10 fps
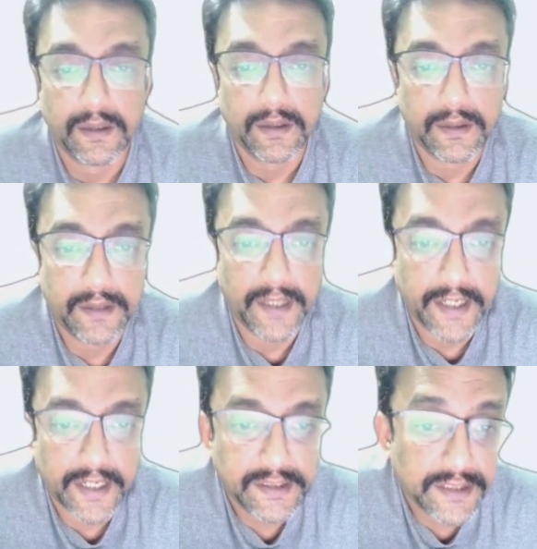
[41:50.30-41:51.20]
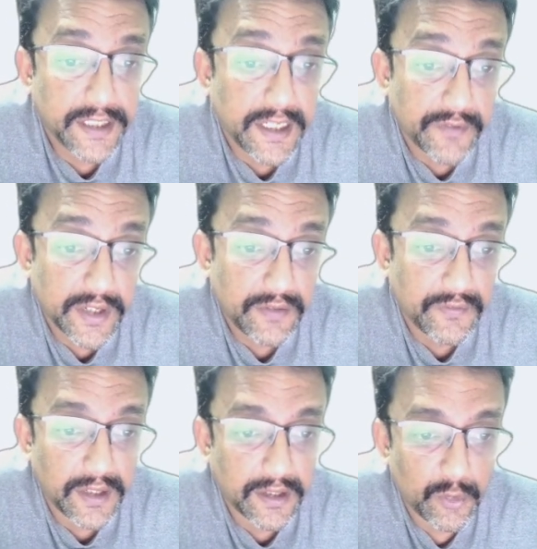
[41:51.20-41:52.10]
The Era Journey event will
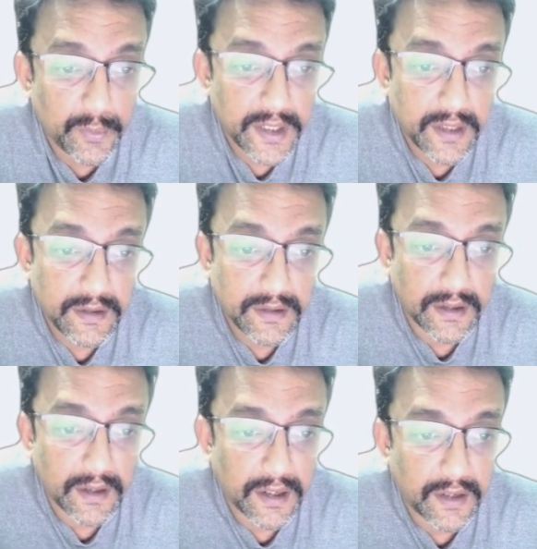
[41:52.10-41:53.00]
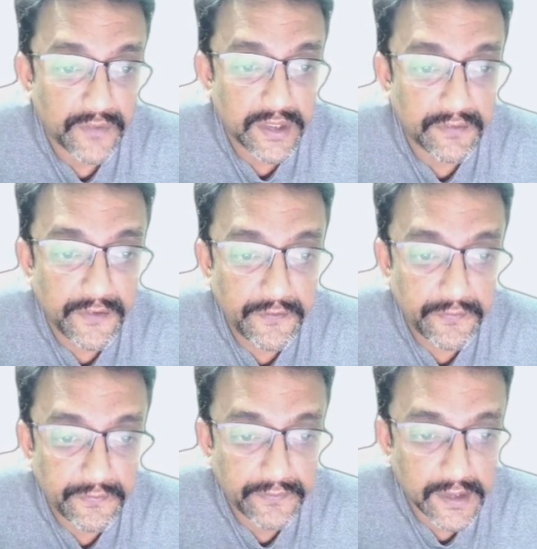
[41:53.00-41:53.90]
now begin with the
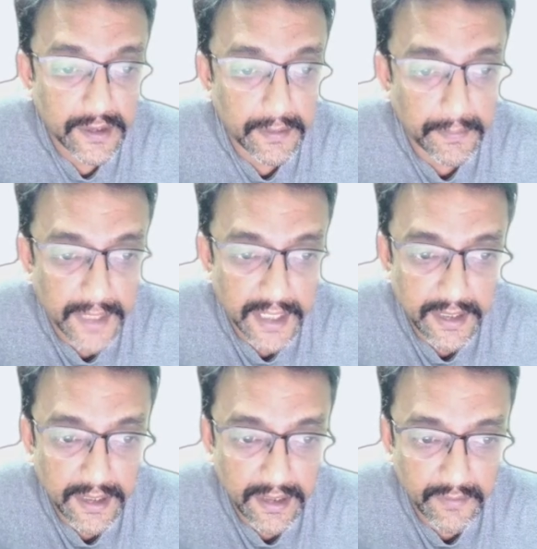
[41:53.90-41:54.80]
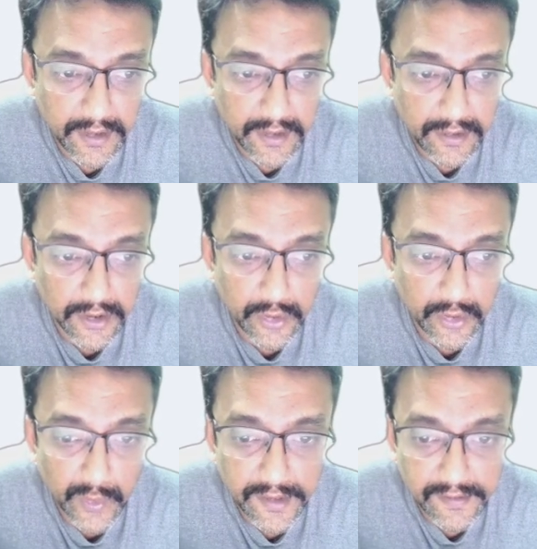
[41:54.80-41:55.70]
5th Marquee event
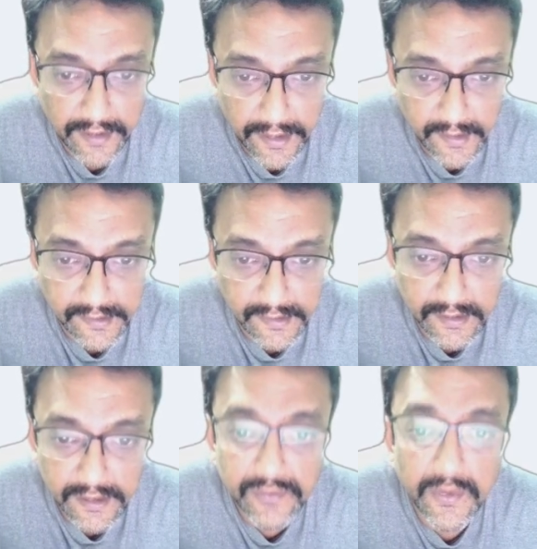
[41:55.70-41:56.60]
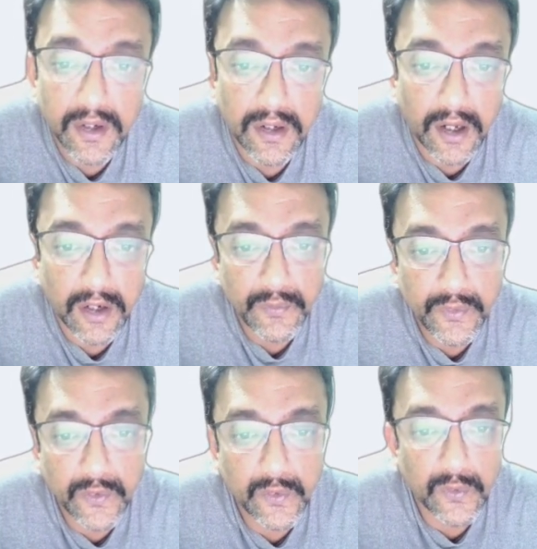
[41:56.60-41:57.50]
unit's release. This will allow you
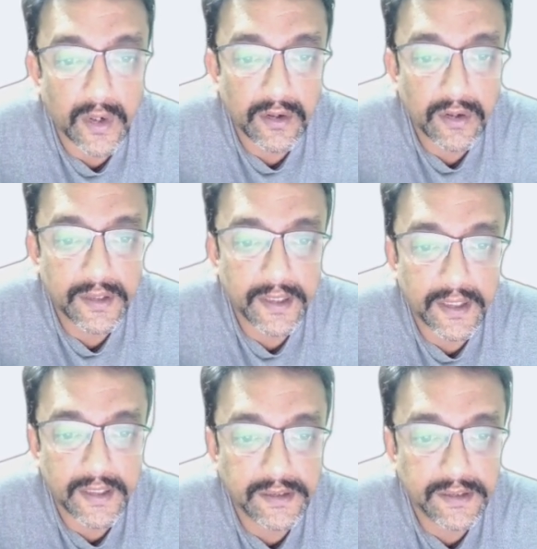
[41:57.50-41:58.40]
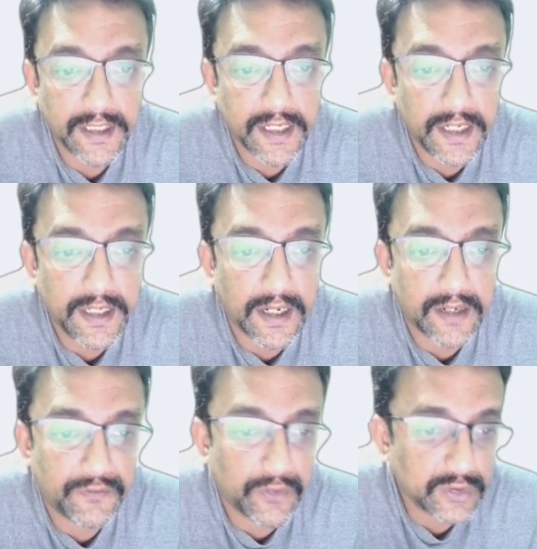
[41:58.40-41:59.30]
to unlock the Era Journey guide at
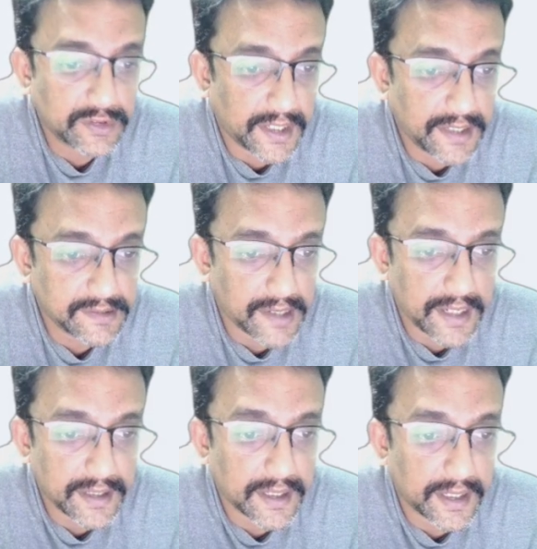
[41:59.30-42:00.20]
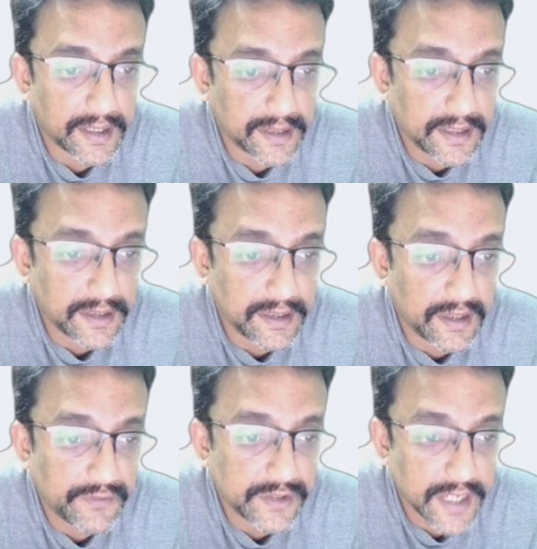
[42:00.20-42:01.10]
4 stars and can get enough
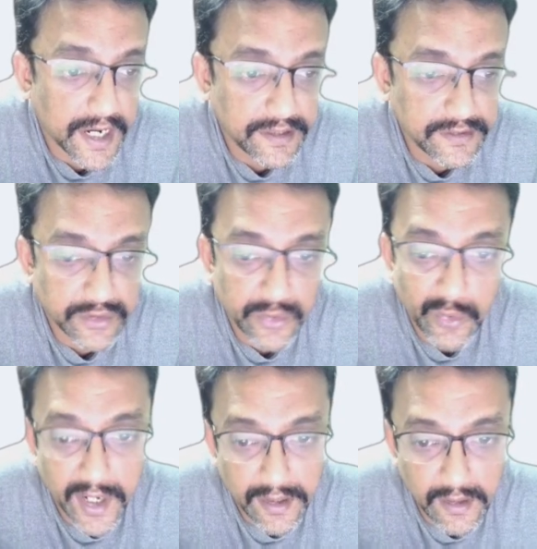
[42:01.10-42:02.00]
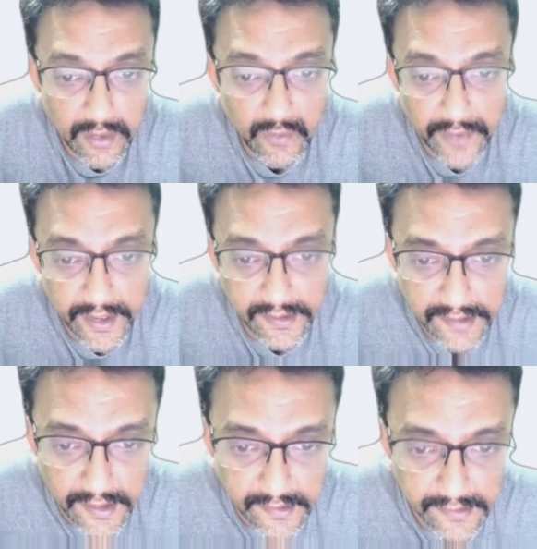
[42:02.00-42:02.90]
shards to get to 5
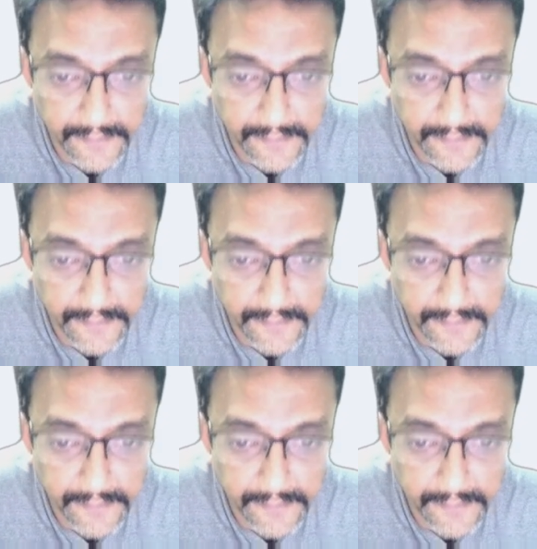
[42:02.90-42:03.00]
stars.